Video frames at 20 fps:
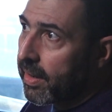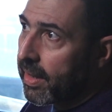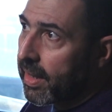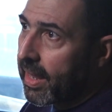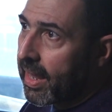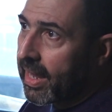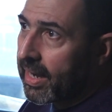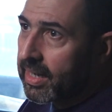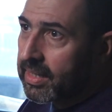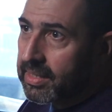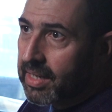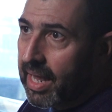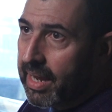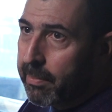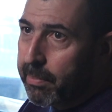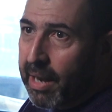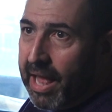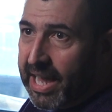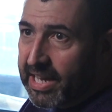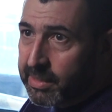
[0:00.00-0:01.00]
and it's
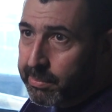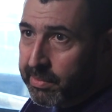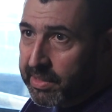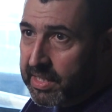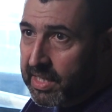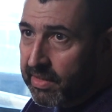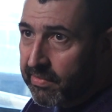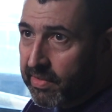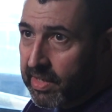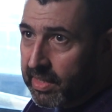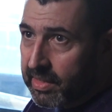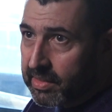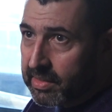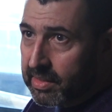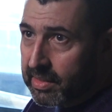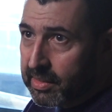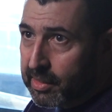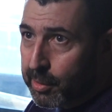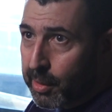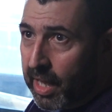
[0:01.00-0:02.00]
like plasma TVs.
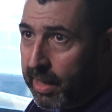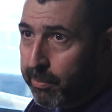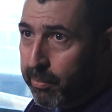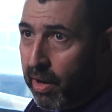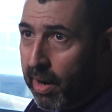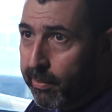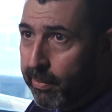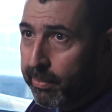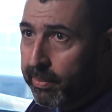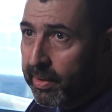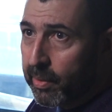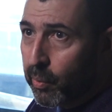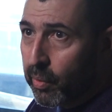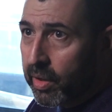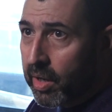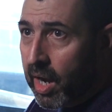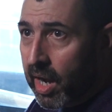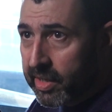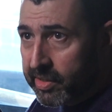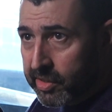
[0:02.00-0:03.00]
It's like probably
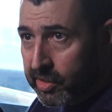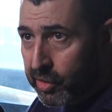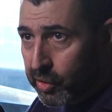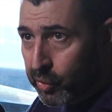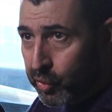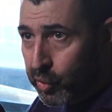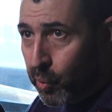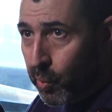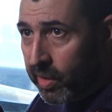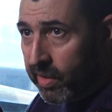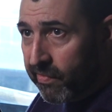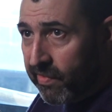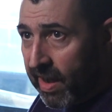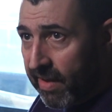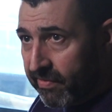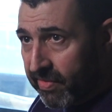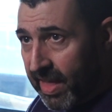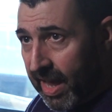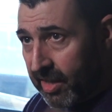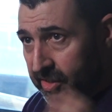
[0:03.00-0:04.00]
what costed you
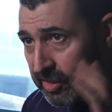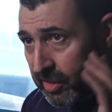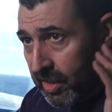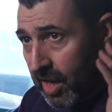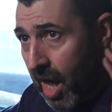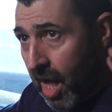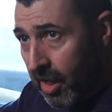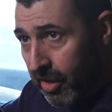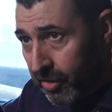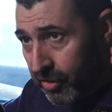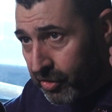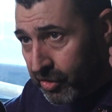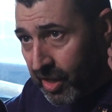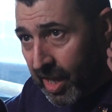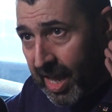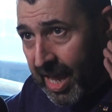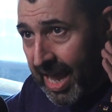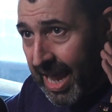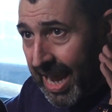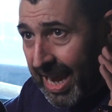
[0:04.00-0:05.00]
$25,000
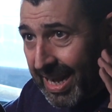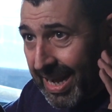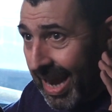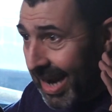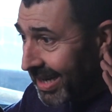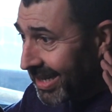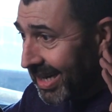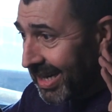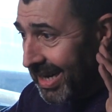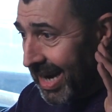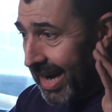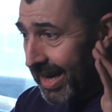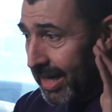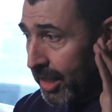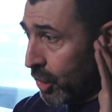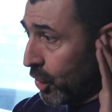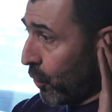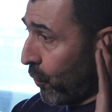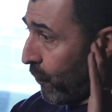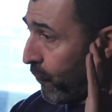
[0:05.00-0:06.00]
in
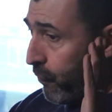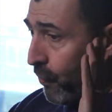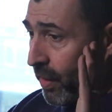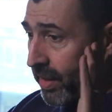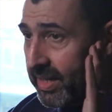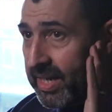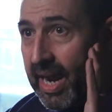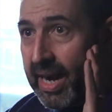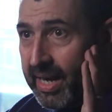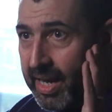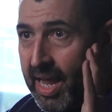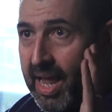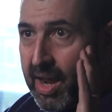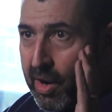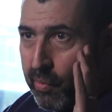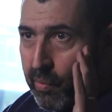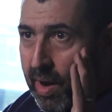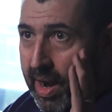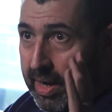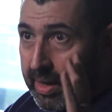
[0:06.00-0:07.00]
1992 for a tiny.
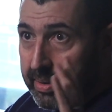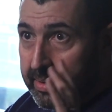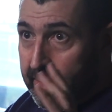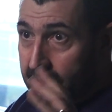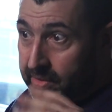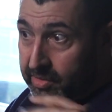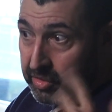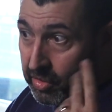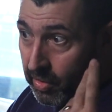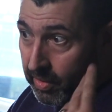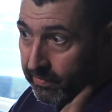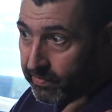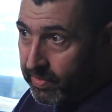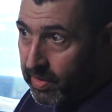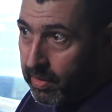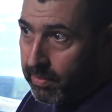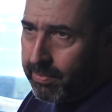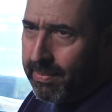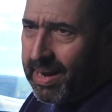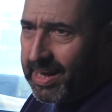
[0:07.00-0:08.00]
Right. And so if
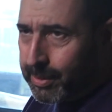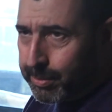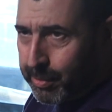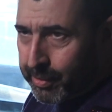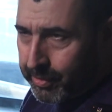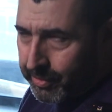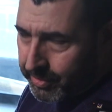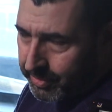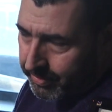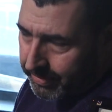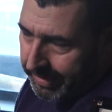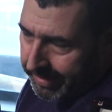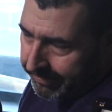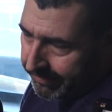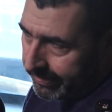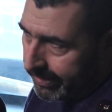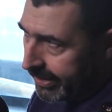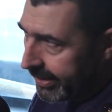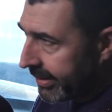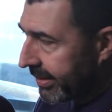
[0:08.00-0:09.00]
they're mass produced or
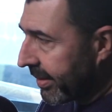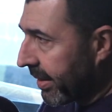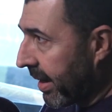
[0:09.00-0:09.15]
whatever, like,